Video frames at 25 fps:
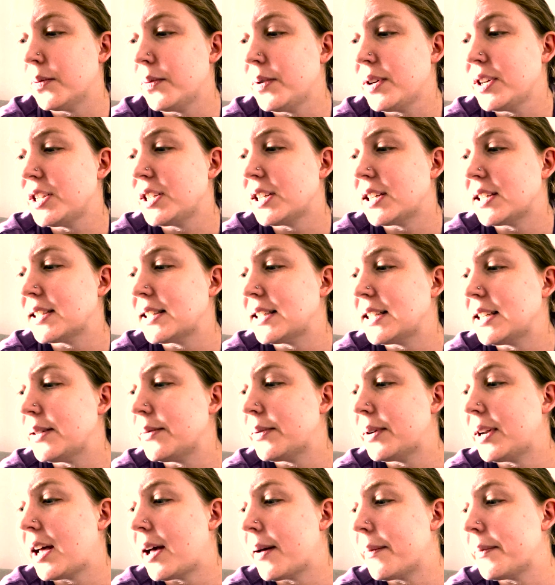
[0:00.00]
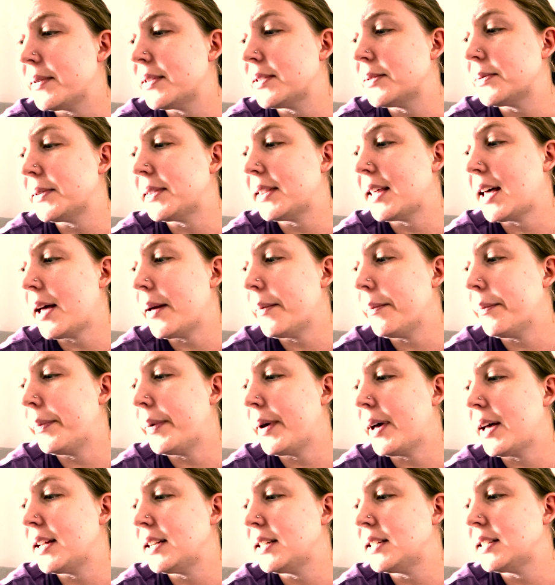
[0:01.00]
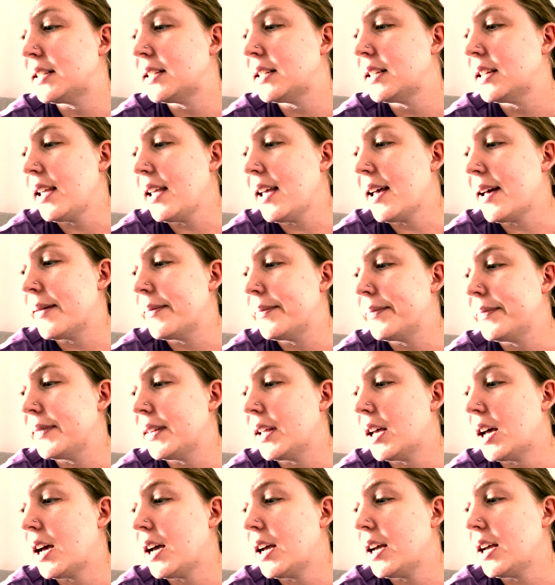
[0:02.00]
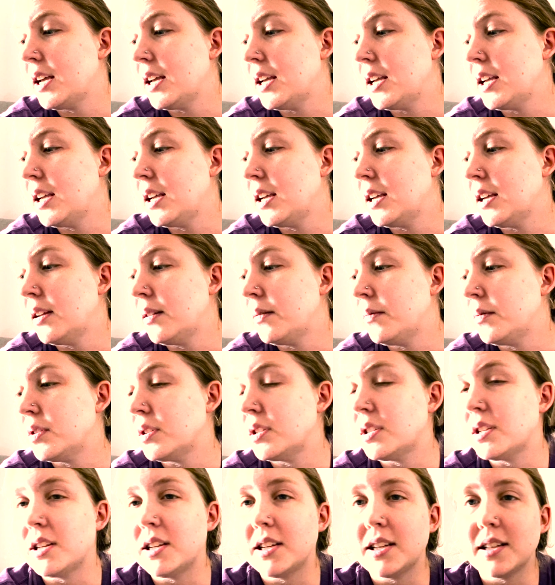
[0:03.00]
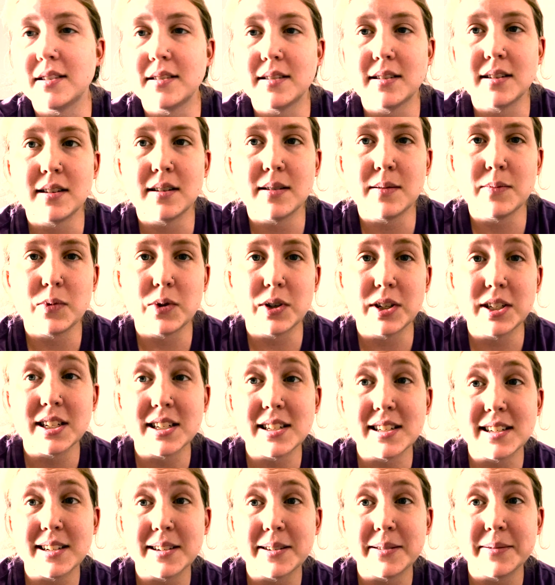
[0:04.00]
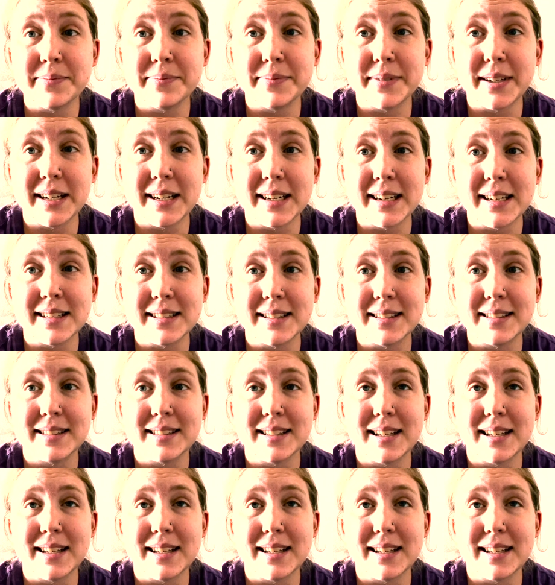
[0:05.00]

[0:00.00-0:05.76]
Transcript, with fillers: we shall see what happens with that. But yeah, I am just going to get some work done now, I guess.